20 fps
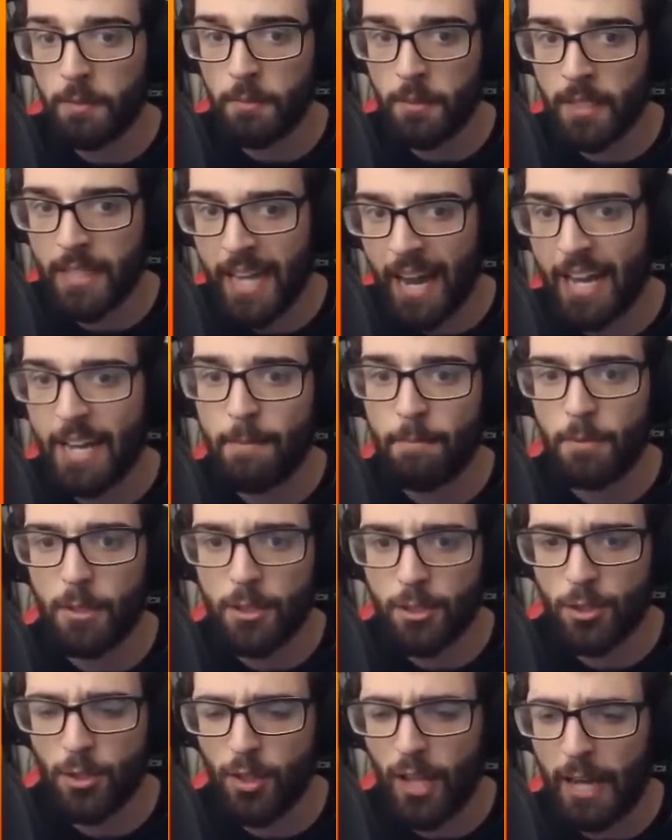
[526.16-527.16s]
game,
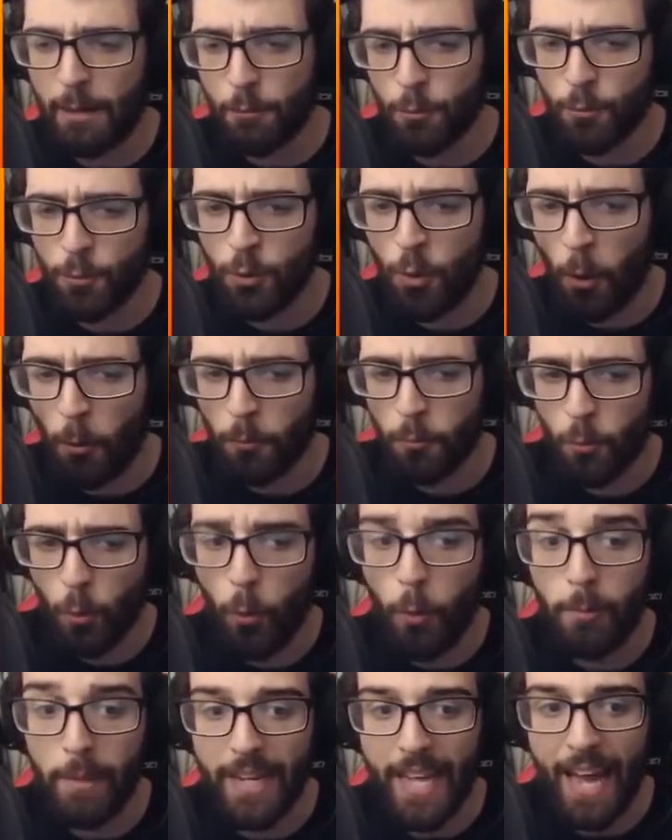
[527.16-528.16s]
it's like not
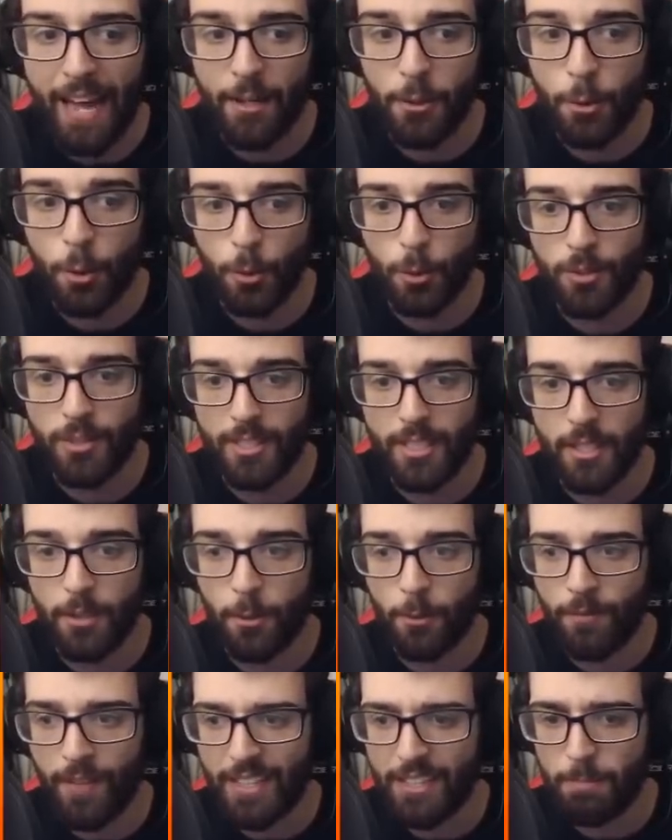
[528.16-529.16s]
raw mechanical
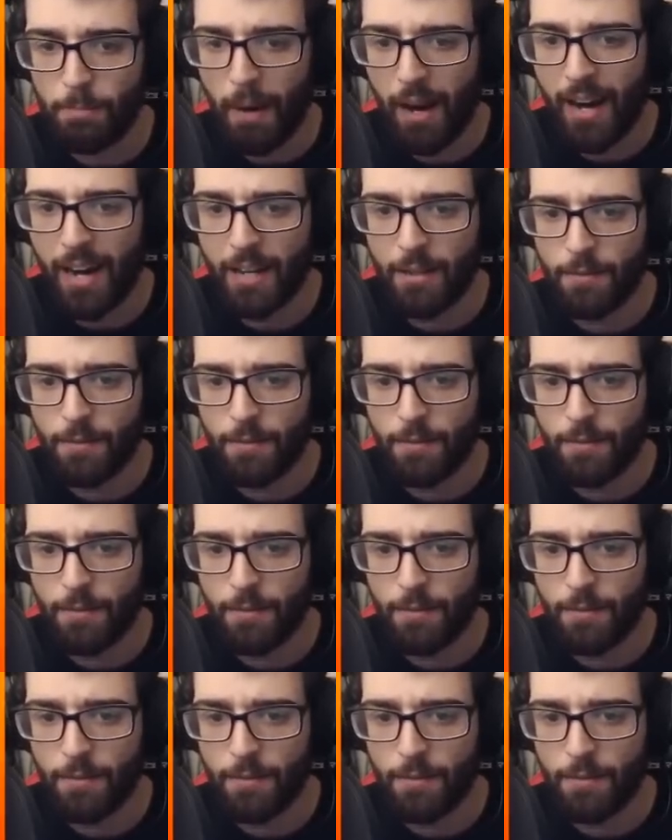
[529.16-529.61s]
skill. That's part of